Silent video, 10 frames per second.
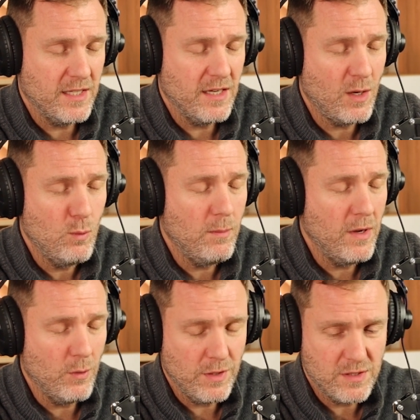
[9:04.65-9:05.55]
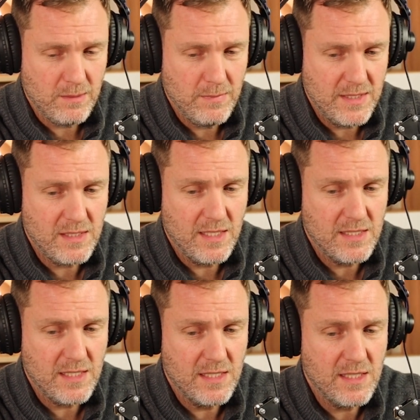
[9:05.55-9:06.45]
and I don't want my audience to miss
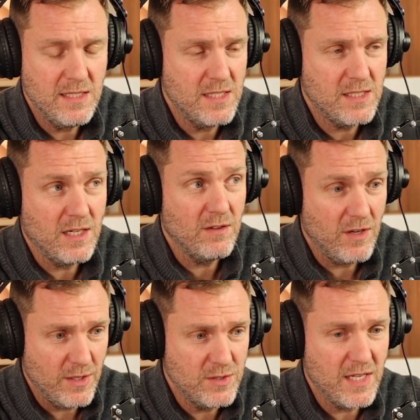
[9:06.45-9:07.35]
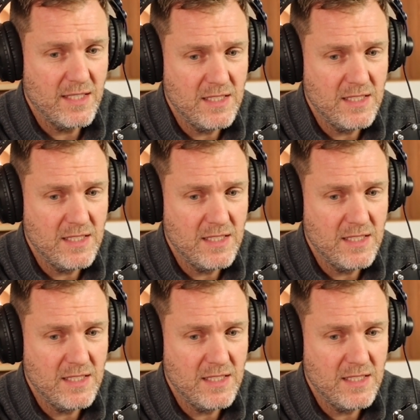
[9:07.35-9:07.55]
this, is in this kind of like you say,